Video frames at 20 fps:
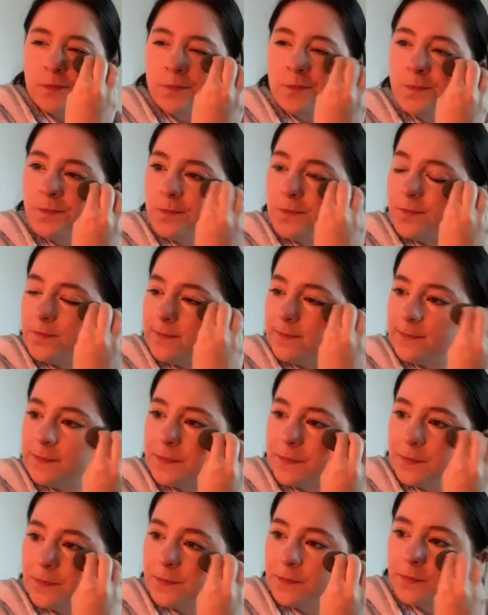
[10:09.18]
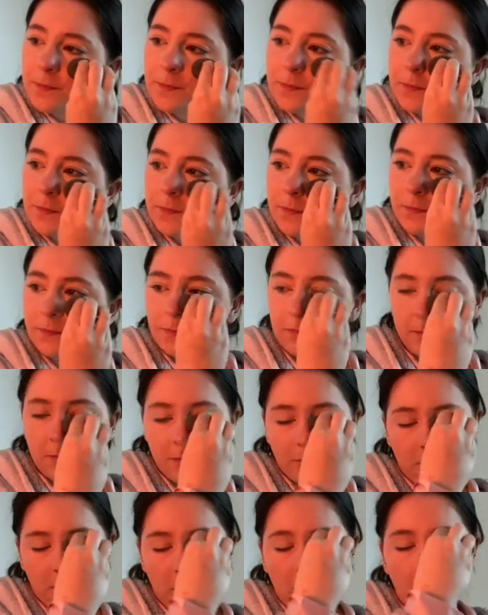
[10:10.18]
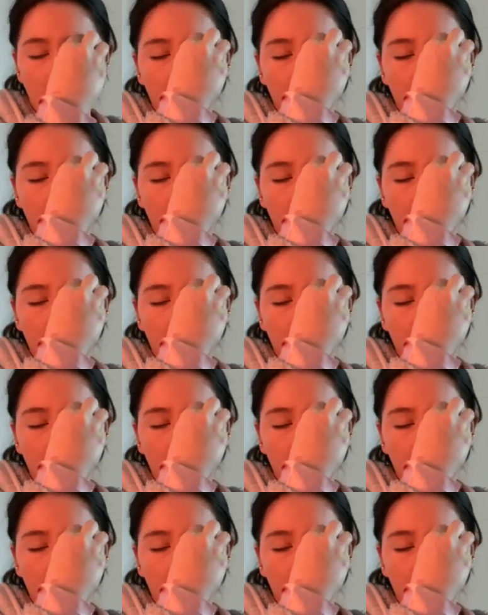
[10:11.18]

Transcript: Hmm. I